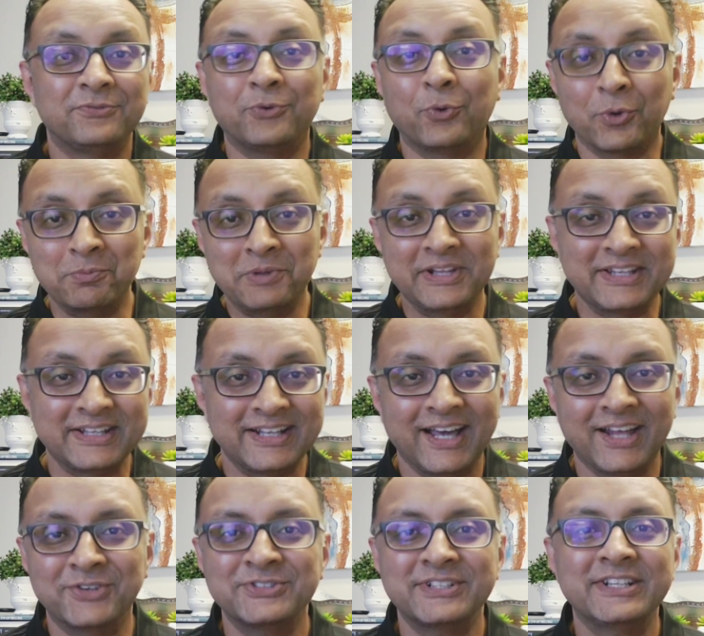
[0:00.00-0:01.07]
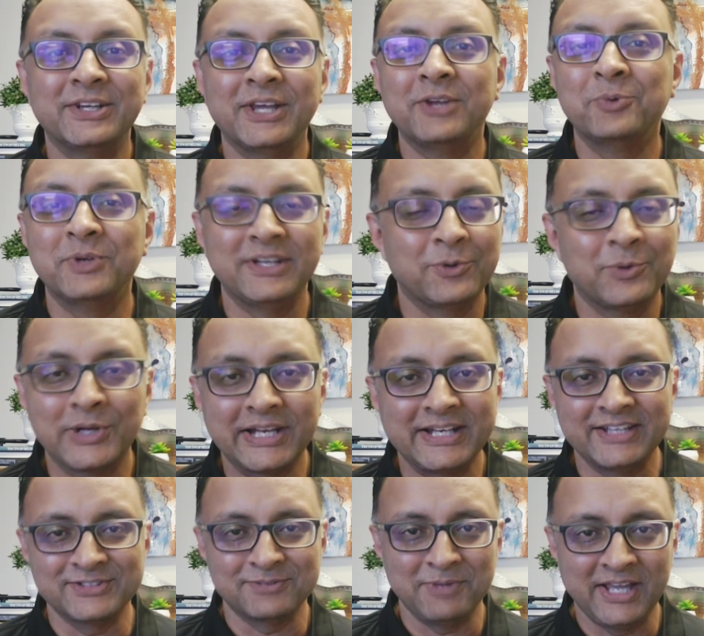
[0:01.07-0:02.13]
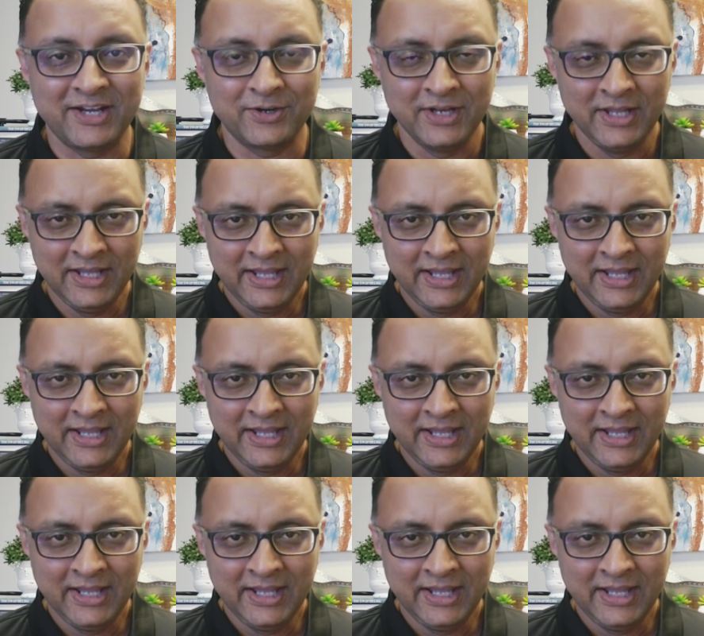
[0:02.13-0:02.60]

$4 million, it really doesn't matter.